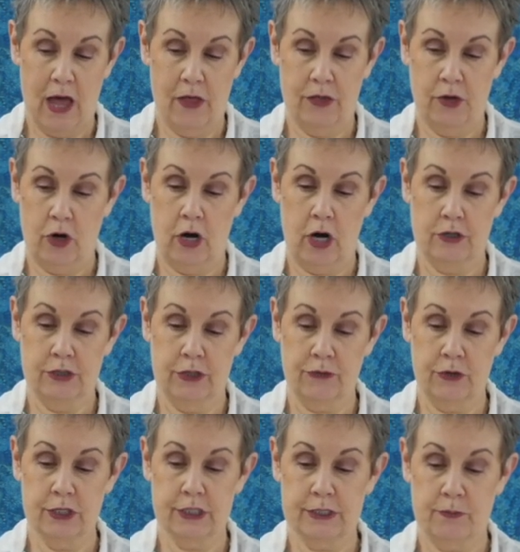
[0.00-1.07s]
There are
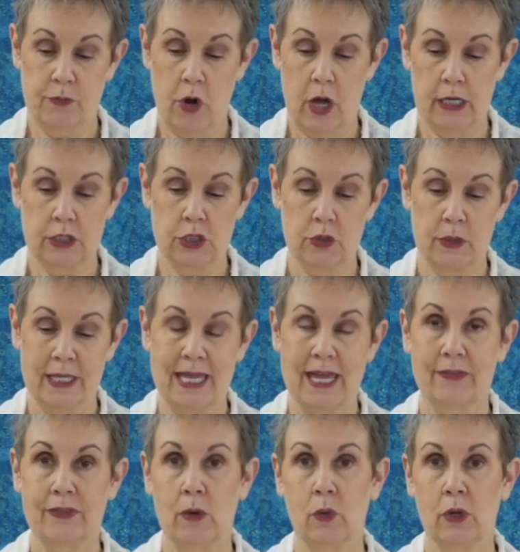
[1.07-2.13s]
different products you can
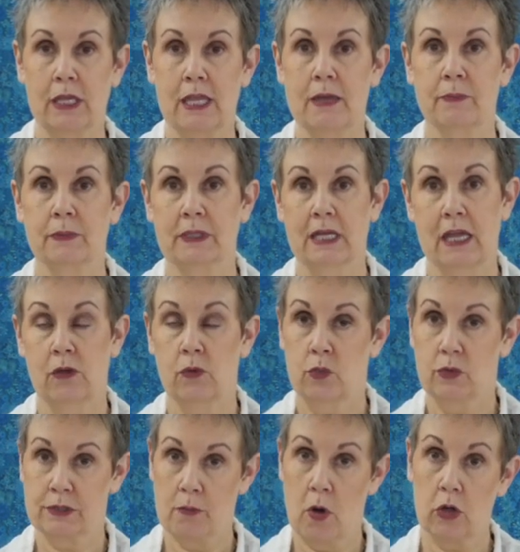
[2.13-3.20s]
get that will keep like
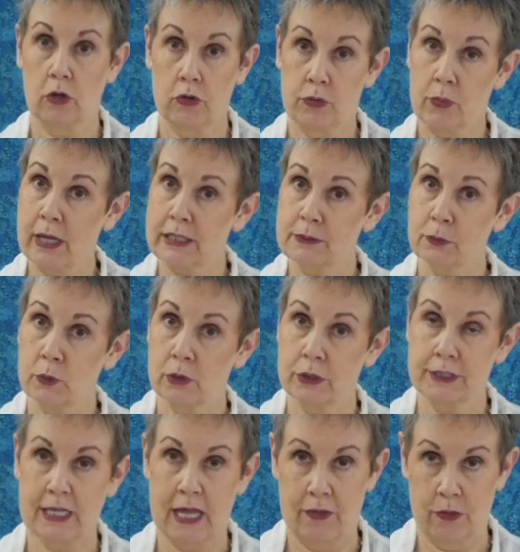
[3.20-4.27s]
smaller thread
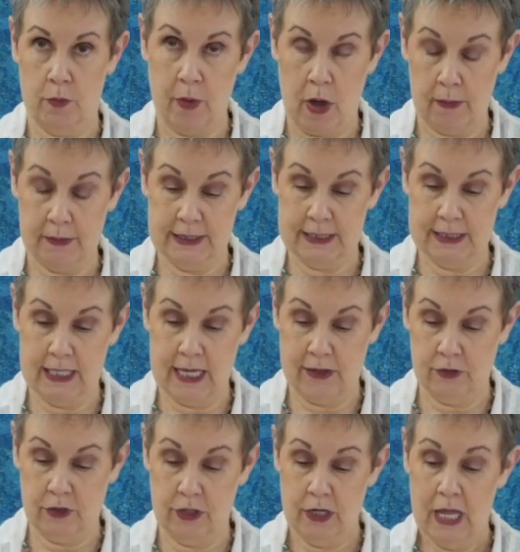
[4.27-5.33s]
spools and their bobbins
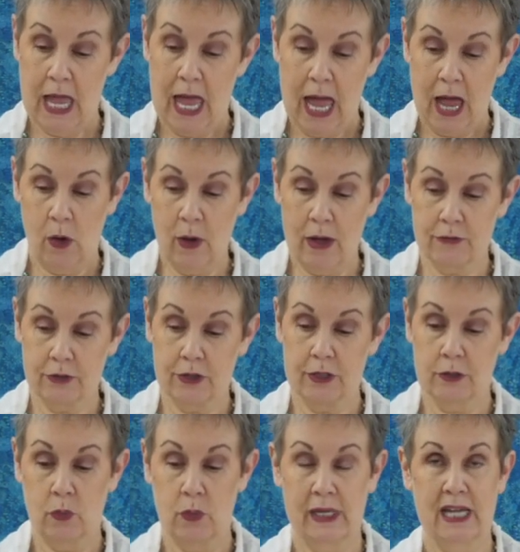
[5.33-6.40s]
together.
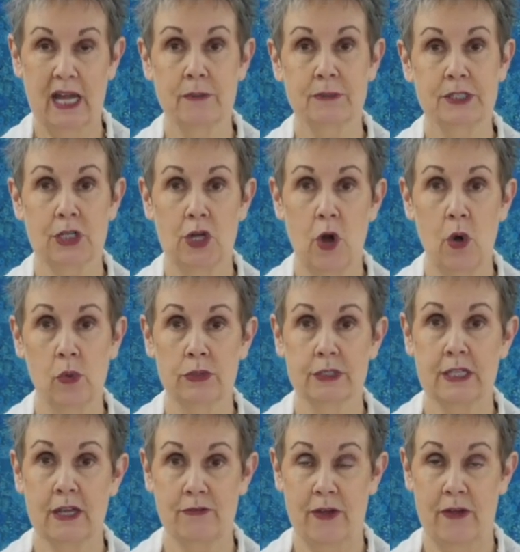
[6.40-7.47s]
However, when it comes to cones,
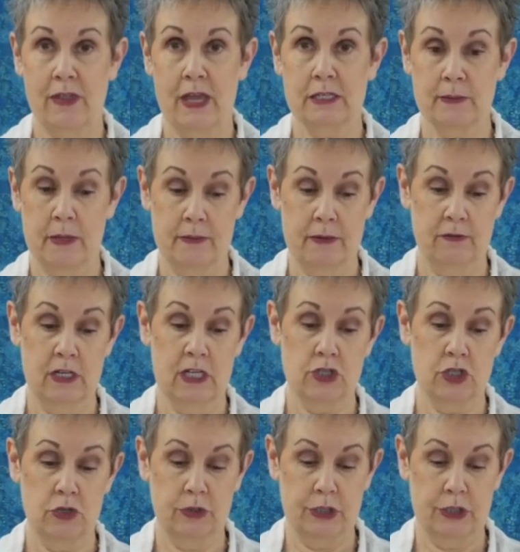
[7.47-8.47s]
I found that to be a bit of an issue.